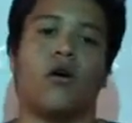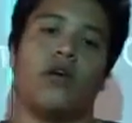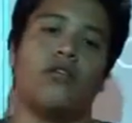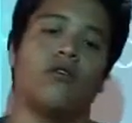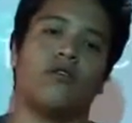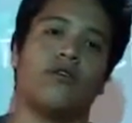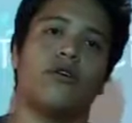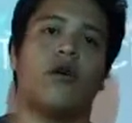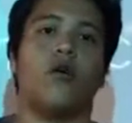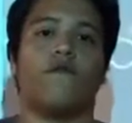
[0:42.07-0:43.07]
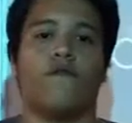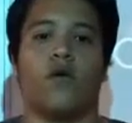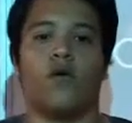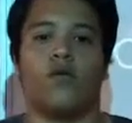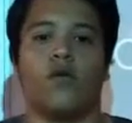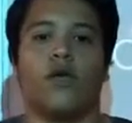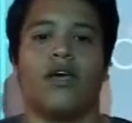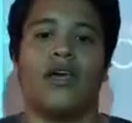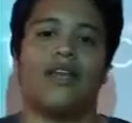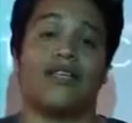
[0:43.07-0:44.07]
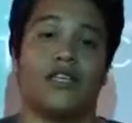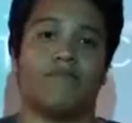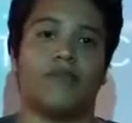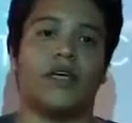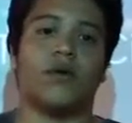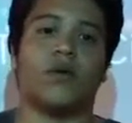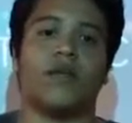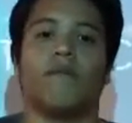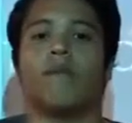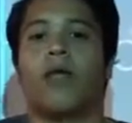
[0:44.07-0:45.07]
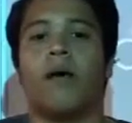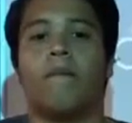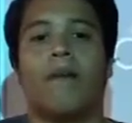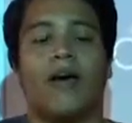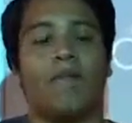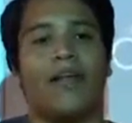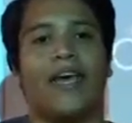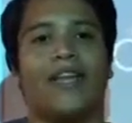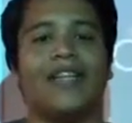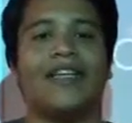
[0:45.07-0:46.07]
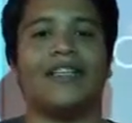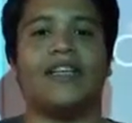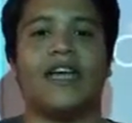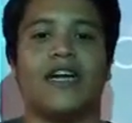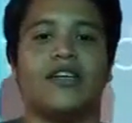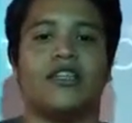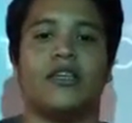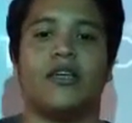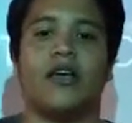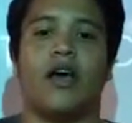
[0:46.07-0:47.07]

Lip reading: inductor, or both in the same circuit by applying DC energy